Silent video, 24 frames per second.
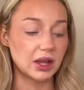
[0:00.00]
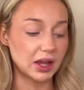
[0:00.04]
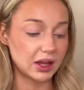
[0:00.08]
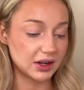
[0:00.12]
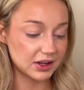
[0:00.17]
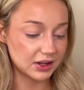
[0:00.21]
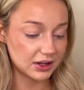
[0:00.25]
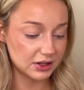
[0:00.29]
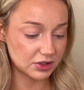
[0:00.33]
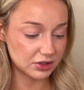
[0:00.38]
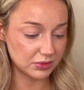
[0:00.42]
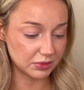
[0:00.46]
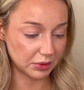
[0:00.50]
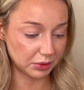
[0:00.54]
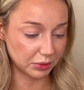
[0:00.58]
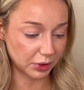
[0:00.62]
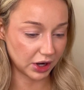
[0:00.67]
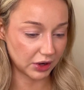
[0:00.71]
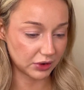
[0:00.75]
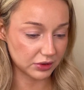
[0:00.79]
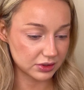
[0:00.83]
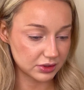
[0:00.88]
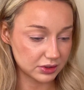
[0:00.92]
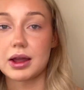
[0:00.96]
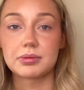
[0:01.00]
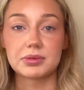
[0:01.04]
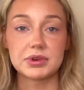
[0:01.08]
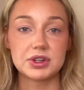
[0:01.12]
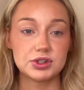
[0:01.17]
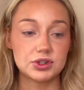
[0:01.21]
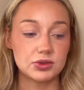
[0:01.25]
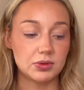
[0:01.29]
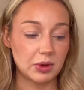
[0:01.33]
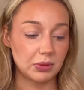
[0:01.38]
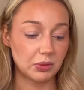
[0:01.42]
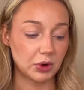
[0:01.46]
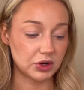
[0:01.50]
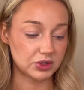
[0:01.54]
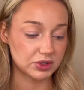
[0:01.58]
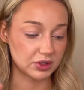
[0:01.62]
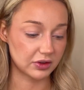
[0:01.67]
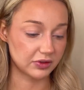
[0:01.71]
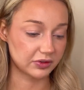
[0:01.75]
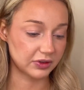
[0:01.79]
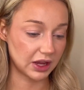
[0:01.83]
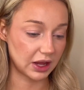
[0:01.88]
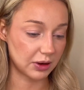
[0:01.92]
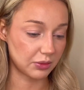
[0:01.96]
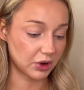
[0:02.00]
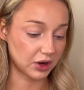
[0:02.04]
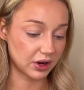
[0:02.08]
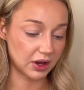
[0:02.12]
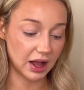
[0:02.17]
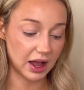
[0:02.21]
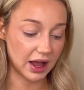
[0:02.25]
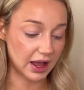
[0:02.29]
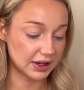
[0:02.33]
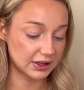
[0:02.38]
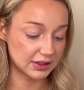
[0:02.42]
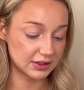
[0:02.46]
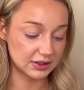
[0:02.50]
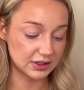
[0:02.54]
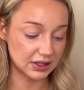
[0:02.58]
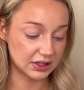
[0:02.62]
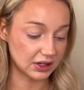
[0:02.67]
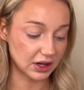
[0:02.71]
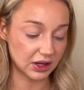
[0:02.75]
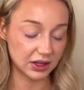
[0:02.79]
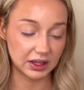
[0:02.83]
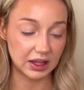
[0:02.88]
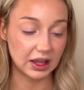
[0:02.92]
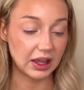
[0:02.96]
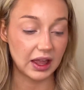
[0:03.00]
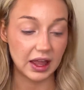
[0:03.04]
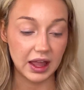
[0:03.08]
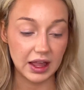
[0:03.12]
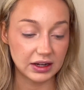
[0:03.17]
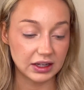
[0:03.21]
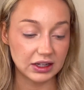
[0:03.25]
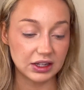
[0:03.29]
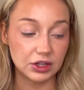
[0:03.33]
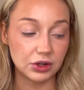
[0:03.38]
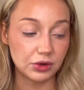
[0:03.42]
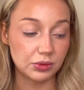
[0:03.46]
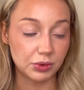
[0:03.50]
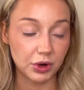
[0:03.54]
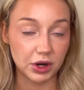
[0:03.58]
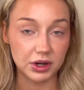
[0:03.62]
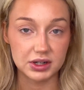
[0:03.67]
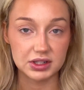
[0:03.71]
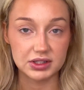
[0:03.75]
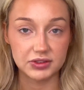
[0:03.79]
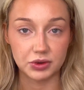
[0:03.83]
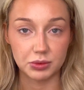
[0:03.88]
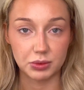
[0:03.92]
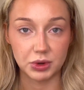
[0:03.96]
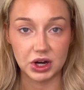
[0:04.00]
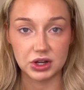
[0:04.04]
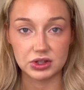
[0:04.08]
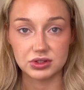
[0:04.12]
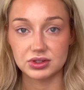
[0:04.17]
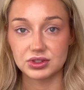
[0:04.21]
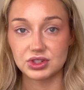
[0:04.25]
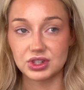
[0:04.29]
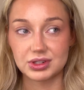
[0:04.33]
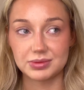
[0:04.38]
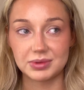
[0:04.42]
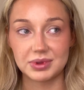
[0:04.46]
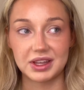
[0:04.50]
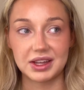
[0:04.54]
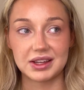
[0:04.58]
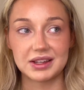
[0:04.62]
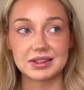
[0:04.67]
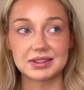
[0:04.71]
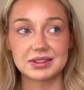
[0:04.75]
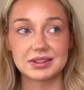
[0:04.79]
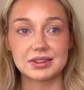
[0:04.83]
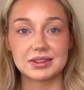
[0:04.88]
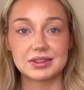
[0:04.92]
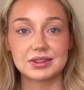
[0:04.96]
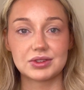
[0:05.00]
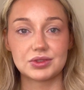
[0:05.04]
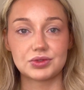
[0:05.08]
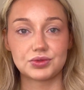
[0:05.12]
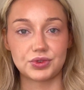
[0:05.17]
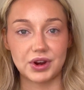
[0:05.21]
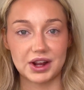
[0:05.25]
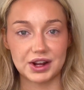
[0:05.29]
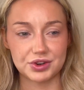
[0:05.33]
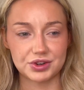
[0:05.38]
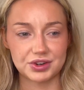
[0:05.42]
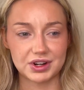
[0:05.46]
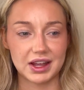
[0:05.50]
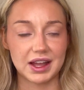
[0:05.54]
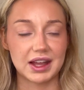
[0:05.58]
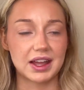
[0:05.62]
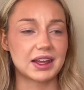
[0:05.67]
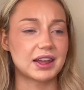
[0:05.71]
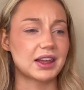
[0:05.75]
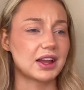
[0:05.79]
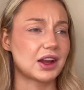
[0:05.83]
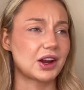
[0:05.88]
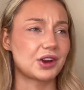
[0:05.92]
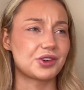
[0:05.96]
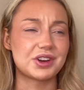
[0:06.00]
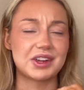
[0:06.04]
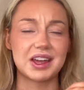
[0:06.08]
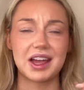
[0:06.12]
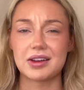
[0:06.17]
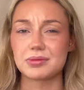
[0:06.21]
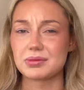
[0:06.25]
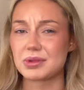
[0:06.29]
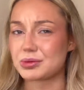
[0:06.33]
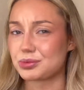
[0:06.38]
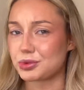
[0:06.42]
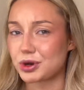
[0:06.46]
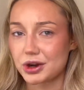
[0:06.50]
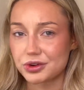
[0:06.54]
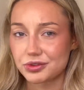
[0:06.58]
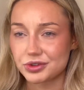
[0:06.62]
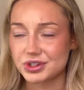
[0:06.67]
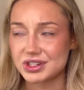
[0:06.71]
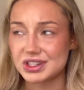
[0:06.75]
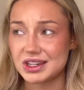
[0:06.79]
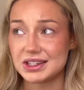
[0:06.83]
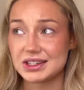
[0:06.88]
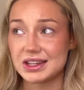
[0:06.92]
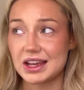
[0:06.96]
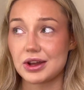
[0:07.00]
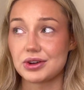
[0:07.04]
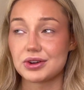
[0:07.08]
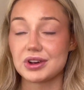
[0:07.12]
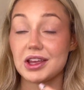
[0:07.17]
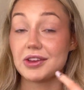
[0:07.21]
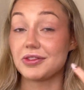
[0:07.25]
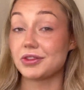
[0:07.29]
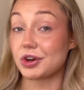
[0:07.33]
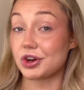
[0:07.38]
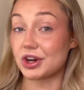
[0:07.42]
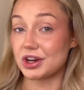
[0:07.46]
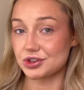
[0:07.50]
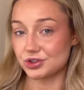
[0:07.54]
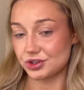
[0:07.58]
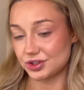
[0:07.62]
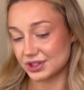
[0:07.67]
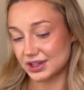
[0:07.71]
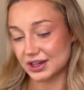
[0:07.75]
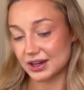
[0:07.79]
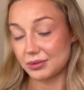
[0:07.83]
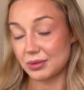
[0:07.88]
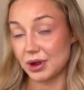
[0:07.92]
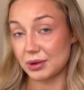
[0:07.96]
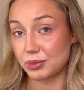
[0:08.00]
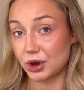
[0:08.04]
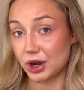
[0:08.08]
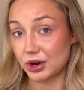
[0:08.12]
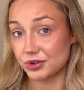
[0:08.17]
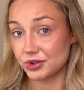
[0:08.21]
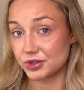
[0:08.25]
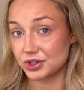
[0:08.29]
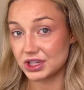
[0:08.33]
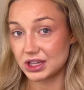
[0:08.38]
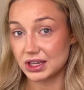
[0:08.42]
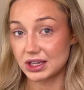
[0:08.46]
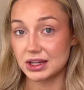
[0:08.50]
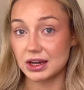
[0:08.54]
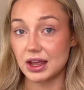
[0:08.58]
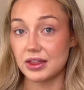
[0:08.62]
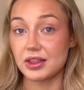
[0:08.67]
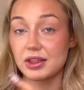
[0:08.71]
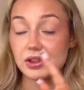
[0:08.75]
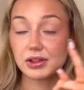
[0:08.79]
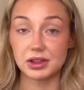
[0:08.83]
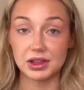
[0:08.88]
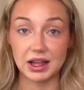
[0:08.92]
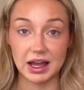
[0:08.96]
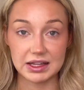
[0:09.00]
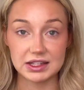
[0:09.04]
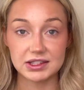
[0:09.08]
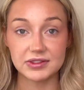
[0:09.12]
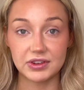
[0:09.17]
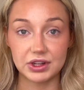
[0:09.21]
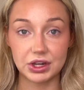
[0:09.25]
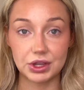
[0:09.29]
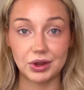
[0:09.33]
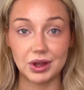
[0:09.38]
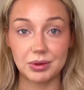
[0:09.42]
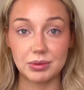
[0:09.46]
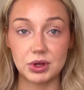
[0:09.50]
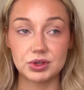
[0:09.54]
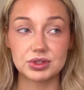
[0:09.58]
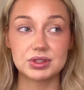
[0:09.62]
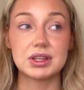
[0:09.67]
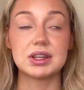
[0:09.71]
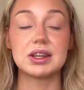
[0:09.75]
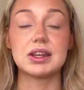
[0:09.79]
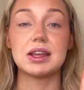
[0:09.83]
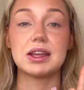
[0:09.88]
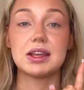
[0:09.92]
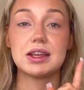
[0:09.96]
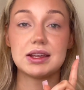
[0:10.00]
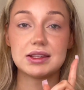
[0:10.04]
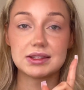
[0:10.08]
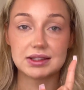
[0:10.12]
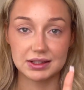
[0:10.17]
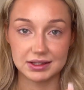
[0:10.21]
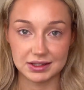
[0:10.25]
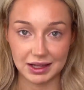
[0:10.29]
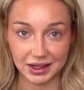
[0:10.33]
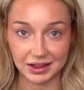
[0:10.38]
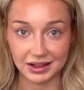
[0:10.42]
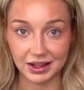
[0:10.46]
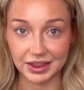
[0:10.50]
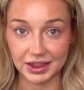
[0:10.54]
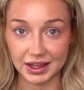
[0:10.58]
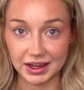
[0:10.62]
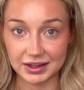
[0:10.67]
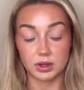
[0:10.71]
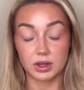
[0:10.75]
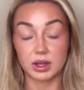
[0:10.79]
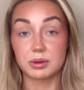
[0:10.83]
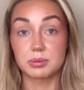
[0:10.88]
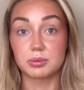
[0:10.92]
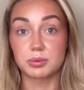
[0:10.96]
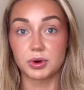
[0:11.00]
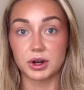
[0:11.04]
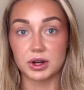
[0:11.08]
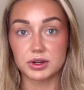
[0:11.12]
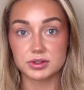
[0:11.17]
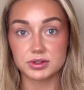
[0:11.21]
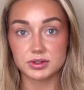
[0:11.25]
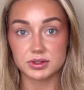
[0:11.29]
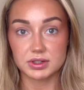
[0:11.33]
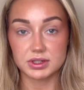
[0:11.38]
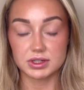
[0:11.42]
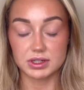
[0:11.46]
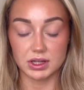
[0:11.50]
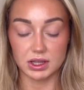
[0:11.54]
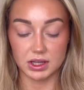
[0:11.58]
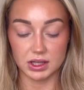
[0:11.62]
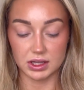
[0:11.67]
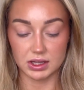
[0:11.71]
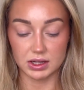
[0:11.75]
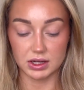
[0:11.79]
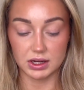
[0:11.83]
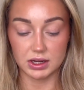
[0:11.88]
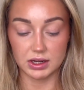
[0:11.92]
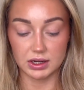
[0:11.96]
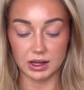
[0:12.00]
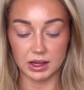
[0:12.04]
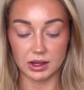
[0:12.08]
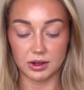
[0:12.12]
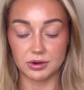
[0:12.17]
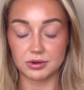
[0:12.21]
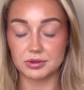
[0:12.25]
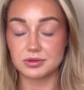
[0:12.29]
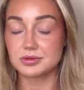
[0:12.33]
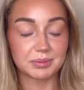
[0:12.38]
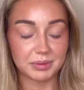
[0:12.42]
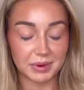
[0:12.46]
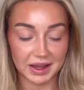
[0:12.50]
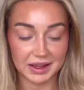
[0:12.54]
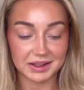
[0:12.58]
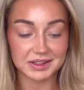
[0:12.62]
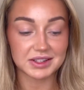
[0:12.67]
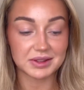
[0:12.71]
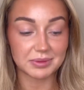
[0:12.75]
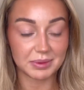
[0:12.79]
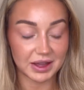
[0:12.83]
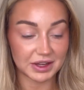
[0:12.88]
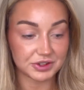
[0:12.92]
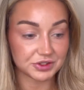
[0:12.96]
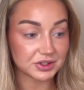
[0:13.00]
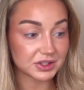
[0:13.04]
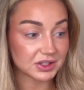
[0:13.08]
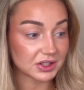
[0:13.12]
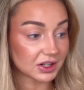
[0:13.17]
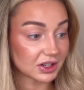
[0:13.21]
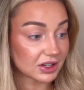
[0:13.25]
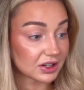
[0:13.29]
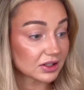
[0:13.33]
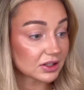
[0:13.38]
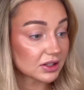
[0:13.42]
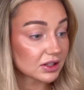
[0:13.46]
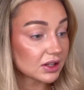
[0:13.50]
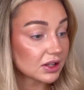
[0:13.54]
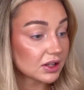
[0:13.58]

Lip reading: I need to do my brows. I'm gonna do my brows off camera. I did not get any new products for brows just because ride or die, I already have my brow routine down. If you're interested in my brow routine, the last video I posted is exactly that. Okay, brows are done. Now back to Patrick Ta.